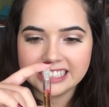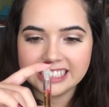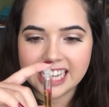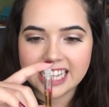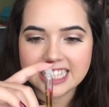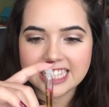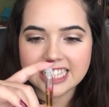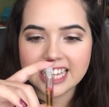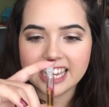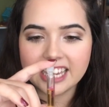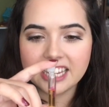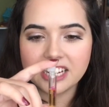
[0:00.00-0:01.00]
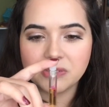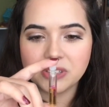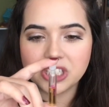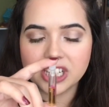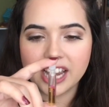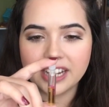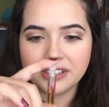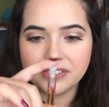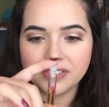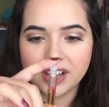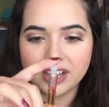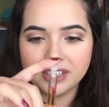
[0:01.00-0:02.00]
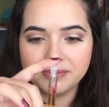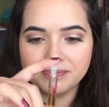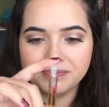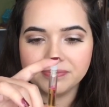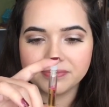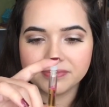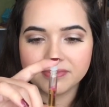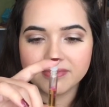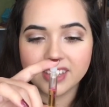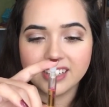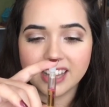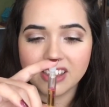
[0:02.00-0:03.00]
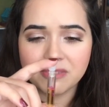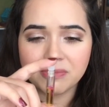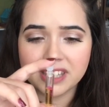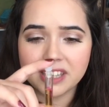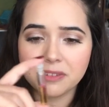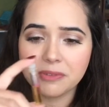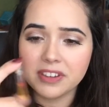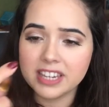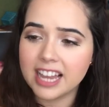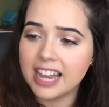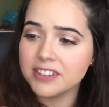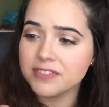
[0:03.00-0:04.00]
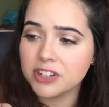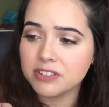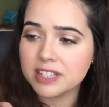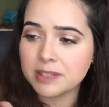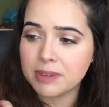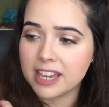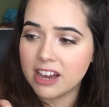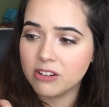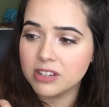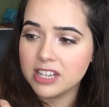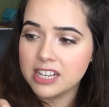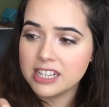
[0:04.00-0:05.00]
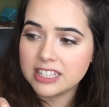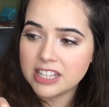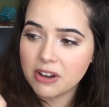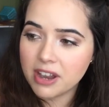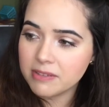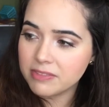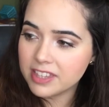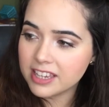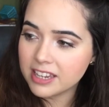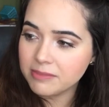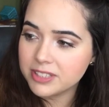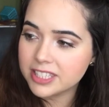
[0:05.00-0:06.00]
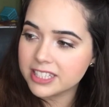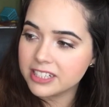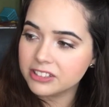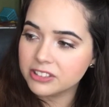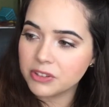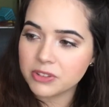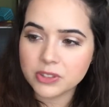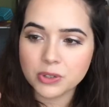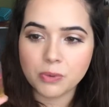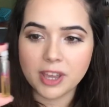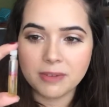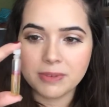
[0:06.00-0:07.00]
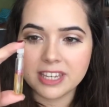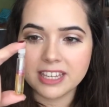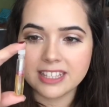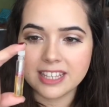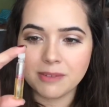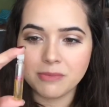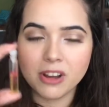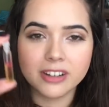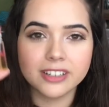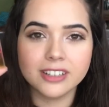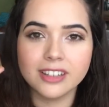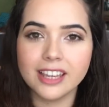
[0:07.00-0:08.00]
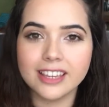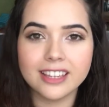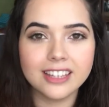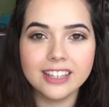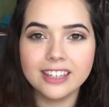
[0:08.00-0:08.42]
dead skin, which kind of now that I'm thinking of it, kind of grosses me out. So I think I'm just gonna throw this away because I'm not gonna like